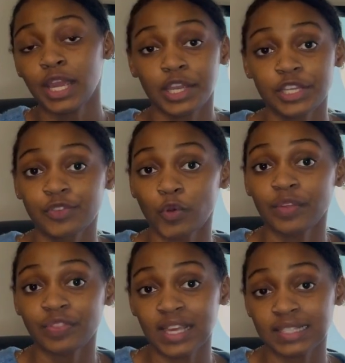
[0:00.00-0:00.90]
Here's
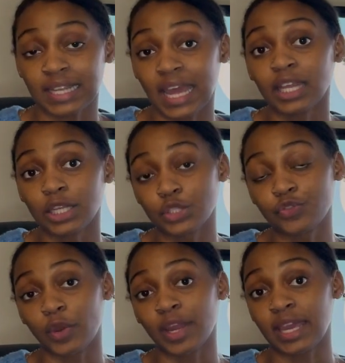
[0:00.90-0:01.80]
4 things that I looked
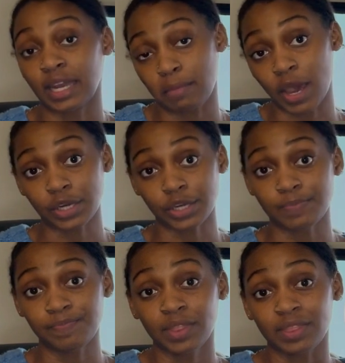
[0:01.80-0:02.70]
for in a
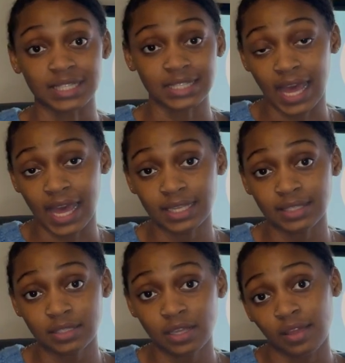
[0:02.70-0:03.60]
monitor: the
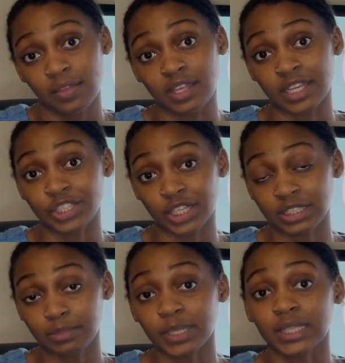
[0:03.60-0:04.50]
size, the
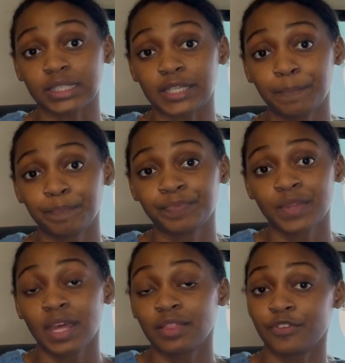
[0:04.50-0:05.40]
adjustability,
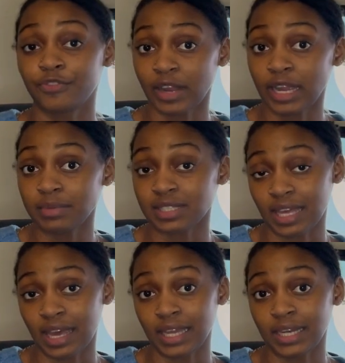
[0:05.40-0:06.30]
the frame
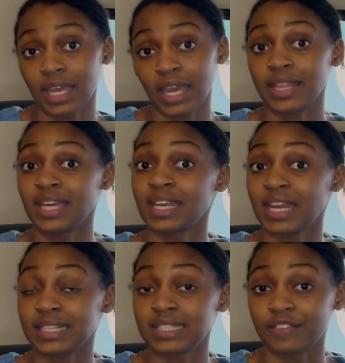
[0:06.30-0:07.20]
design, and the
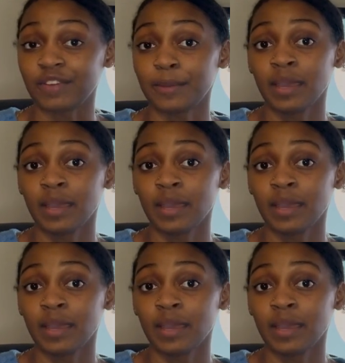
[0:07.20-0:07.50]
connectivity.